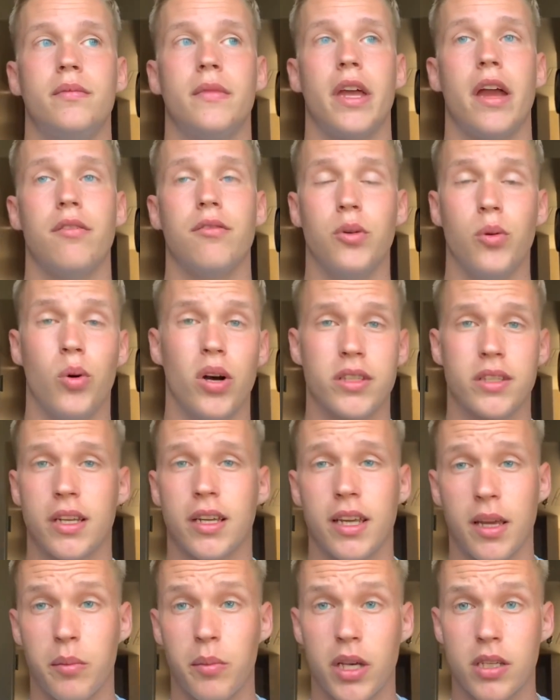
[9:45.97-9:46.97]
Everyone's gonna
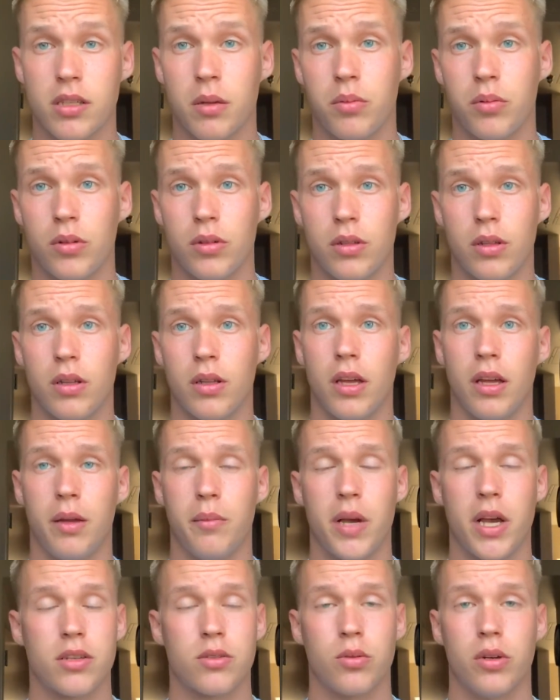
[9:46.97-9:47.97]
get messed
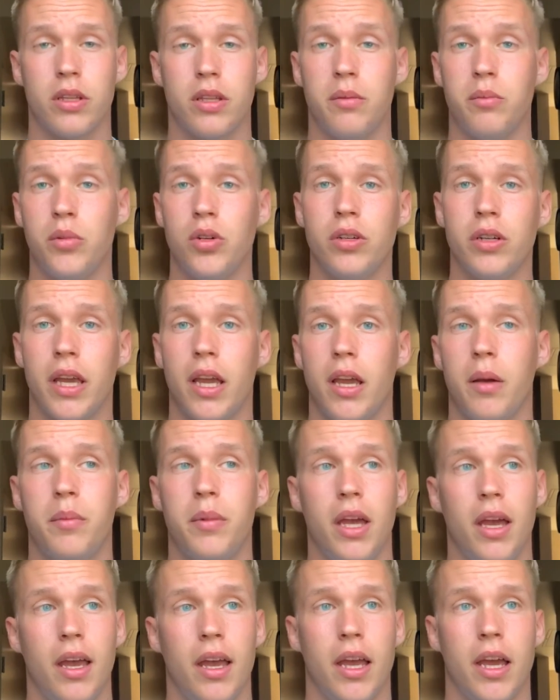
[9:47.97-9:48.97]
with in boot camp,
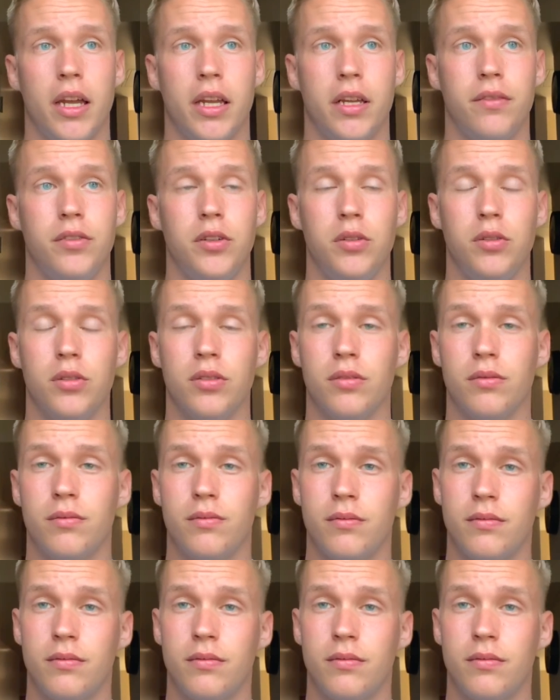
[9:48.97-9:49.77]
and if you're